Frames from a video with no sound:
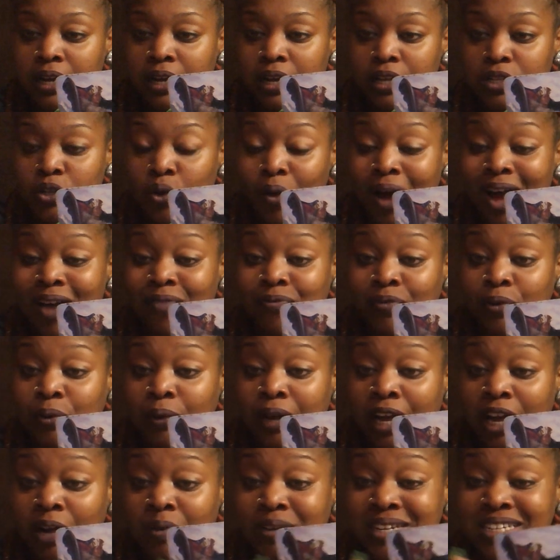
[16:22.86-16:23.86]
So I feel
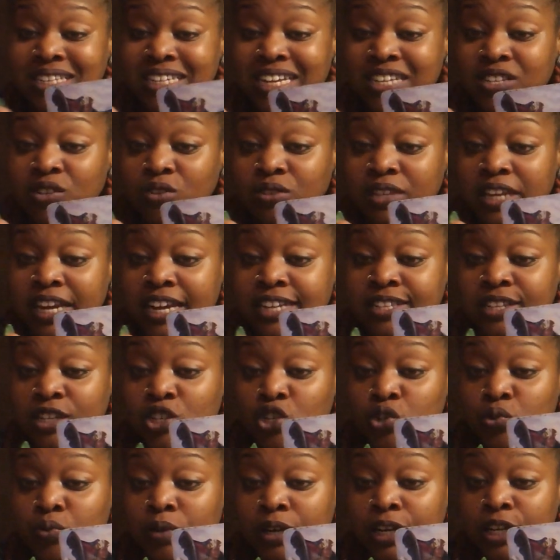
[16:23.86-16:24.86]
Aries, these are things
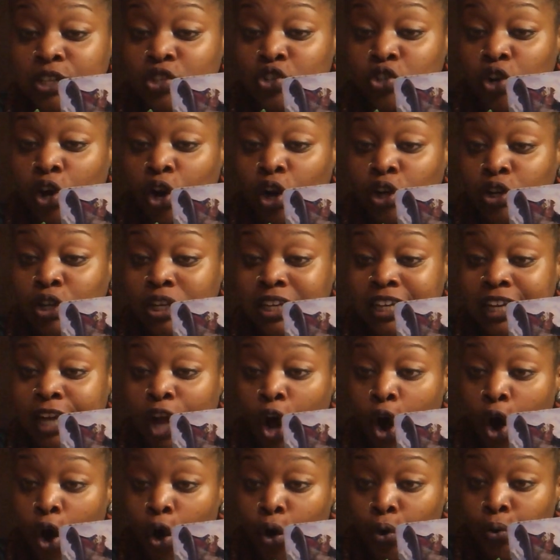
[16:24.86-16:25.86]
that you are internally
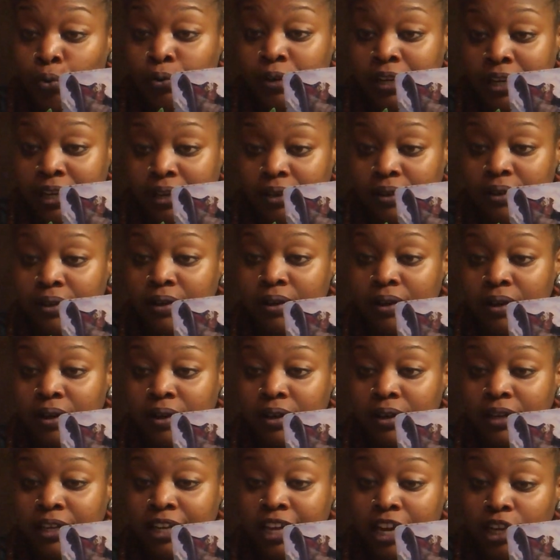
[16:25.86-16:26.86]
holding.
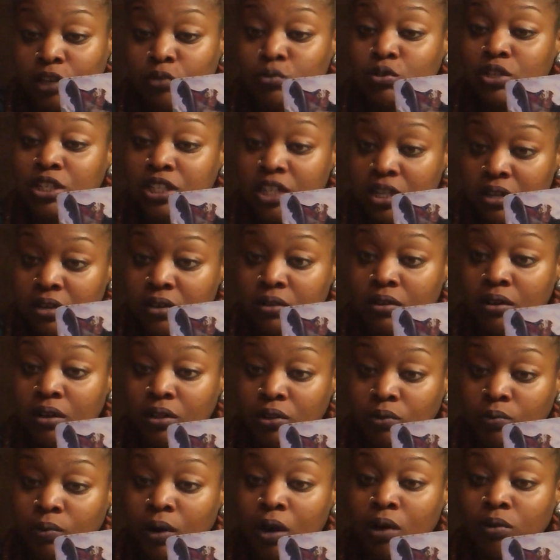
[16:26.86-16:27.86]
Yeah, you sitting on your
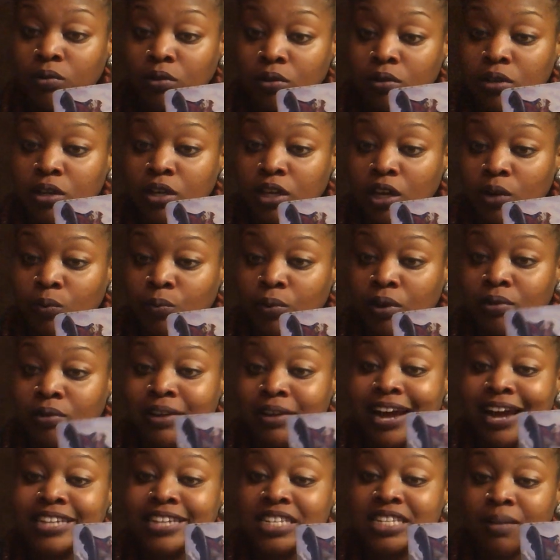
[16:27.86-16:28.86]
throne, you looking real
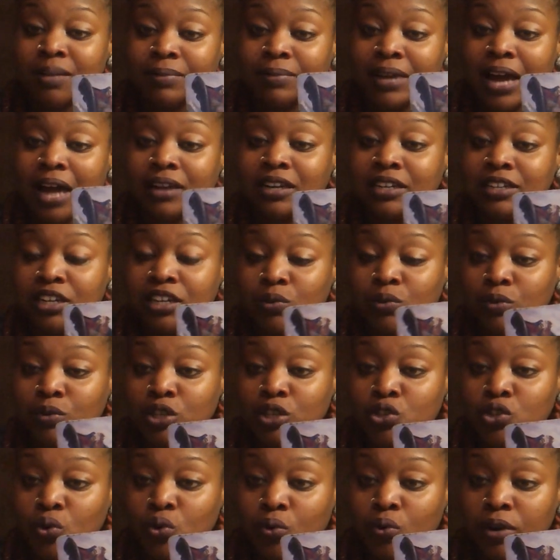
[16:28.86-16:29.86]
nice. Some y'all are dealing
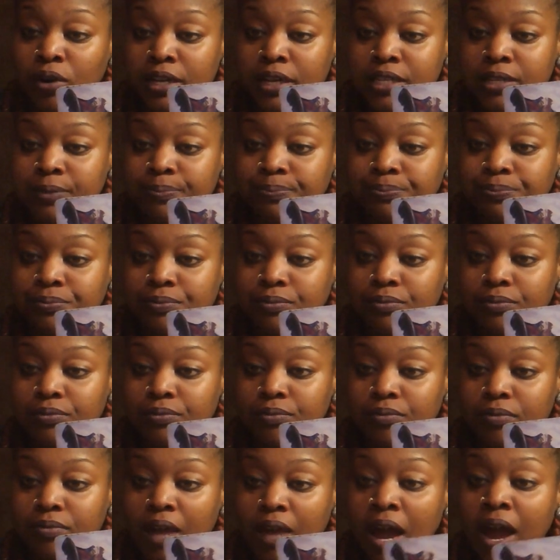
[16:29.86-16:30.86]
with a Taurus.
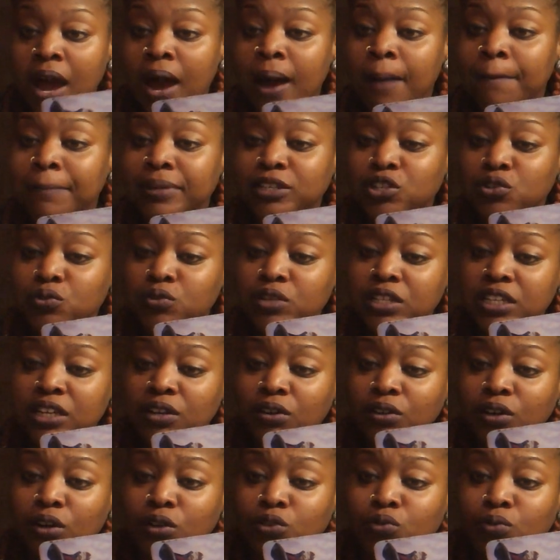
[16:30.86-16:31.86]
But you sit
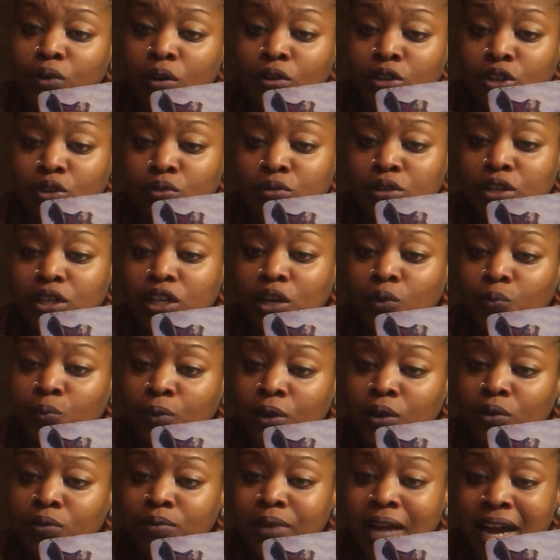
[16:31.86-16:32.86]
on your throne and you looking
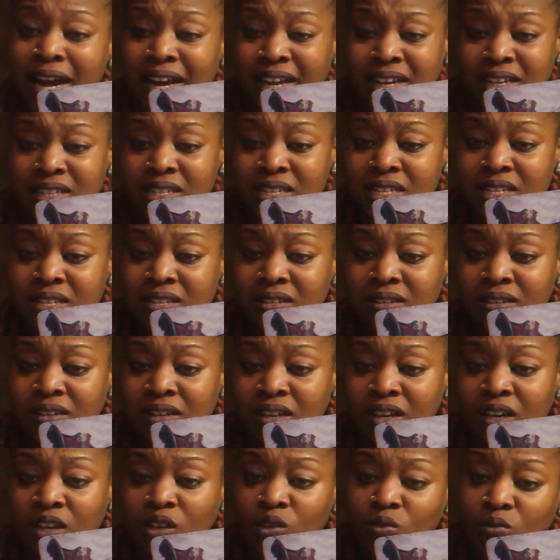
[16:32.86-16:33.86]
real nice.
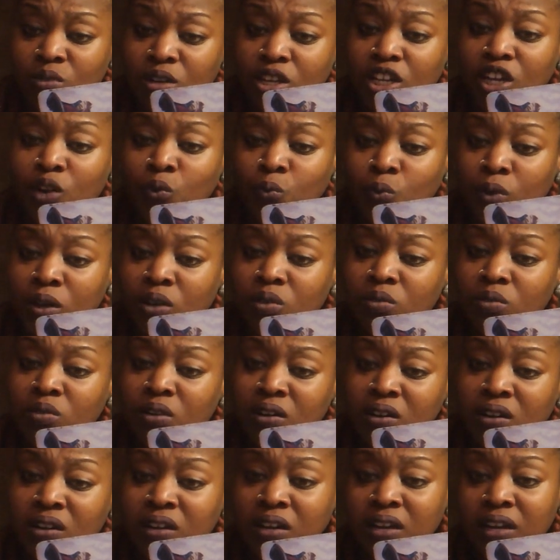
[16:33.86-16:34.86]
You looking real
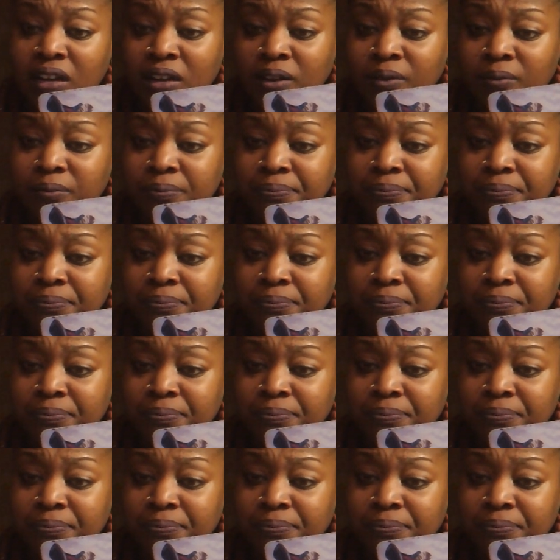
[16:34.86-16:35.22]
good.